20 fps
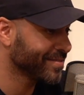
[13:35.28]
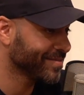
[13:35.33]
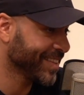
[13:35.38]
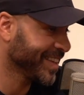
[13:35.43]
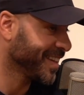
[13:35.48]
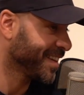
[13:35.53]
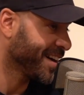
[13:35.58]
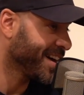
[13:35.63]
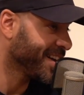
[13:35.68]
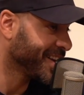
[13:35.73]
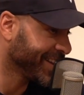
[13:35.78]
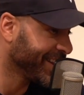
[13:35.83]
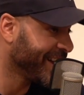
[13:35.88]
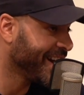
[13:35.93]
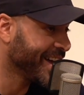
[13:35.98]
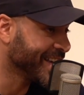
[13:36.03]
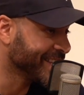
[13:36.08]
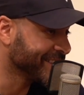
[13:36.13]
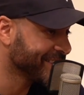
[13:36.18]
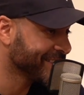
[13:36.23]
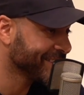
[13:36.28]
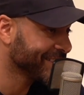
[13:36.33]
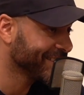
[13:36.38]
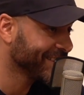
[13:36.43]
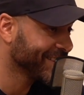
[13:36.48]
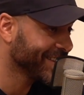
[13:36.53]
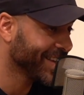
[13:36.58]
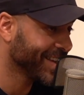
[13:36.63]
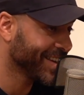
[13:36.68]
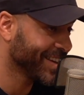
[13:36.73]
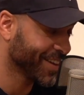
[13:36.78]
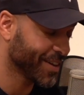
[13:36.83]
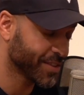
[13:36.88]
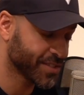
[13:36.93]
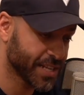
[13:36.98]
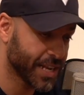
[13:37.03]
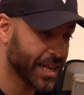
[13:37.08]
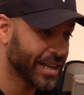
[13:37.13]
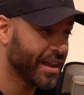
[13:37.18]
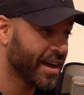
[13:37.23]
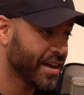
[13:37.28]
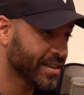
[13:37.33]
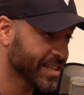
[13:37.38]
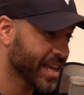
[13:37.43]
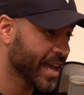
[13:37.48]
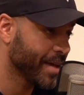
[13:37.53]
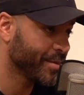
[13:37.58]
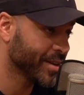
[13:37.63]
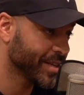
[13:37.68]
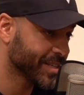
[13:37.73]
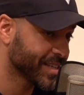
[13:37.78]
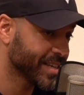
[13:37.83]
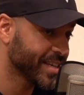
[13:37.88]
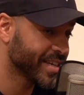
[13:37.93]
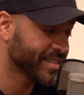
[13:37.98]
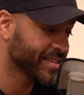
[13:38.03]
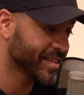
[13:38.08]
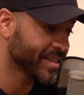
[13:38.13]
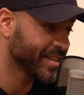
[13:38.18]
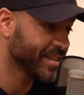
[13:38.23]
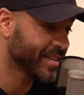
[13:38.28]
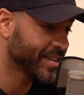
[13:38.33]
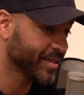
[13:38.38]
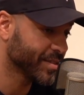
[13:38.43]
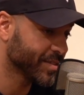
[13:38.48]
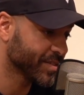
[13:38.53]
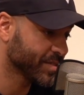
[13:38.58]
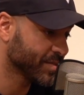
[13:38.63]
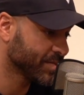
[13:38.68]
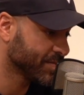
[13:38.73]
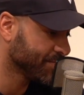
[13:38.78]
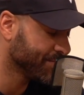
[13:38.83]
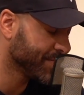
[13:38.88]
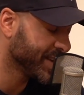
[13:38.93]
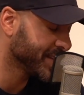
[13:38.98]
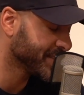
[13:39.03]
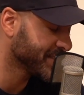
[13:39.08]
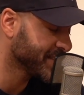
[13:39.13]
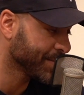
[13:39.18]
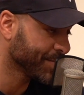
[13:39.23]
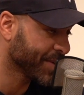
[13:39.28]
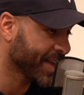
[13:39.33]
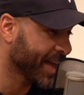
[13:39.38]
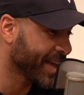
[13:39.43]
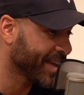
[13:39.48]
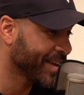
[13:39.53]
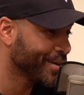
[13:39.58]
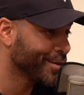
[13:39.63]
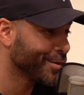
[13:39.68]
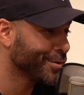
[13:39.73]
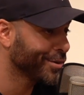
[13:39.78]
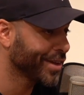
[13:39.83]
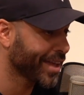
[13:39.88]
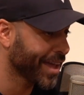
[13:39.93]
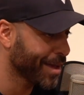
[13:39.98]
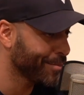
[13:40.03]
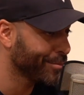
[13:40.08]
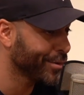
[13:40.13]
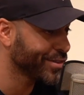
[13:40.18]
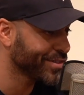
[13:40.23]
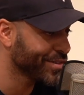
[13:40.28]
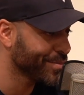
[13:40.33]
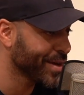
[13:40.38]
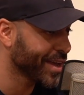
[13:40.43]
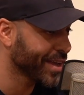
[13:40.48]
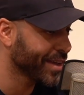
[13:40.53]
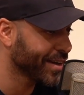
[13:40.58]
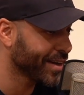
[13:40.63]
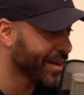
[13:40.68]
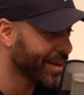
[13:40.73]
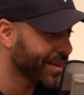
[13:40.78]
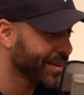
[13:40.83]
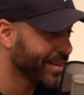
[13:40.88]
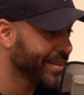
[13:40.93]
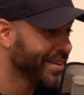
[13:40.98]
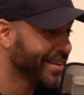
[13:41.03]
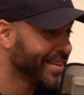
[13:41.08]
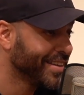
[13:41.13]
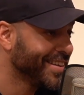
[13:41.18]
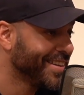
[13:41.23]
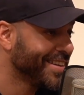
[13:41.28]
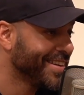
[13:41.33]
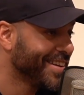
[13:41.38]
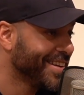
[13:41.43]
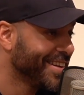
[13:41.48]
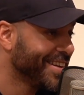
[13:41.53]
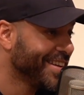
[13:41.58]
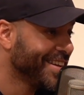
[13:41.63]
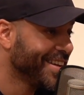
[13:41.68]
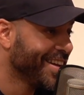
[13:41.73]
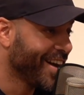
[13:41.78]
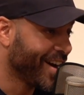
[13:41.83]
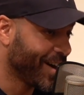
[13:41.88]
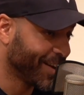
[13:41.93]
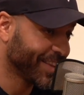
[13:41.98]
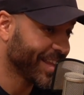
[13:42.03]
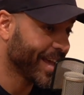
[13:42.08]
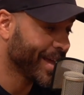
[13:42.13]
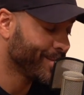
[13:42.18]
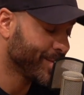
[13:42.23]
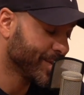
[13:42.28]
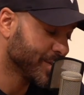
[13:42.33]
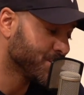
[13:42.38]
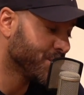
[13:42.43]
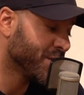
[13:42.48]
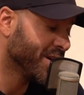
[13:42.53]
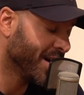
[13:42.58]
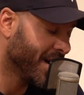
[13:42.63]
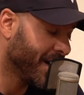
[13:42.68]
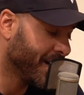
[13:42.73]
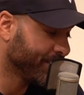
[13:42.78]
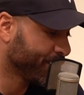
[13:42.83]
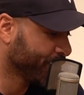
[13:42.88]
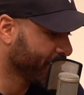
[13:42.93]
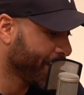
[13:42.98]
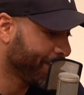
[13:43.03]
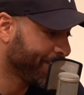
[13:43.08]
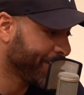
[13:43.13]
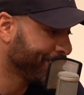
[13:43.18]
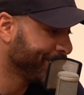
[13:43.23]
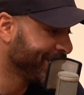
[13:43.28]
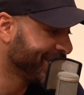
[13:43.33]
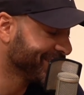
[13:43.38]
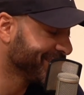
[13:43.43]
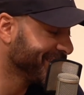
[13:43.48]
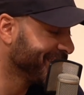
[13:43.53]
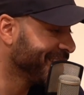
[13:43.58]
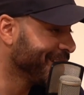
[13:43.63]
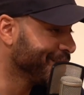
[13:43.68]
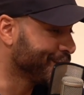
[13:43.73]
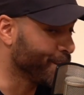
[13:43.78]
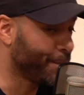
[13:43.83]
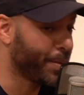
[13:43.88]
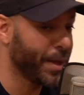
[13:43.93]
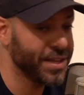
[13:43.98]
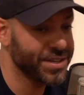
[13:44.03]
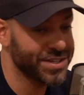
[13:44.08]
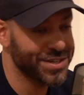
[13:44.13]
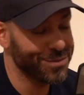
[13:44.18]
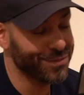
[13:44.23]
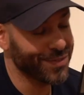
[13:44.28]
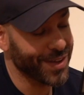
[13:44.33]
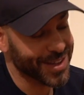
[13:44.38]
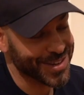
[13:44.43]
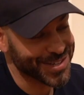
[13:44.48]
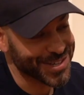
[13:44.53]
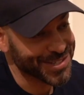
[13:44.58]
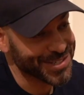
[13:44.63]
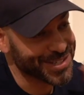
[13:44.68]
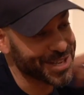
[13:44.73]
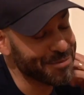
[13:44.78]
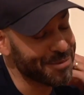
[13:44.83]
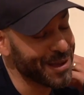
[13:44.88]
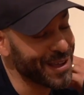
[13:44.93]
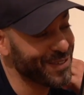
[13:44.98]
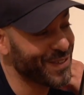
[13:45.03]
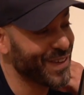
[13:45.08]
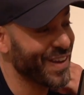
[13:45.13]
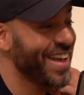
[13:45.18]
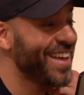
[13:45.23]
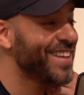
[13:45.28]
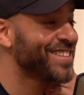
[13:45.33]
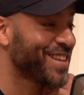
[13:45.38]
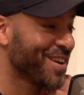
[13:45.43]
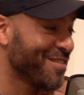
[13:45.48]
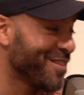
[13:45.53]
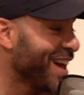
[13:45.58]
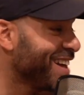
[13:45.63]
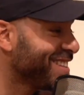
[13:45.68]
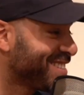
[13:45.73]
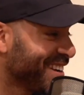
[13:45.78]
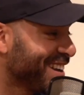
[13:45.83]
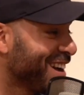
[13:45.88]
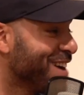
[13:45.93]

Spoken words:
he kind of liked. And it got to that last game of the season, and it was me and Tim Cahill came on to make our debuts, but a couple of minutes in, there's a pitch invasion to be there, so we had to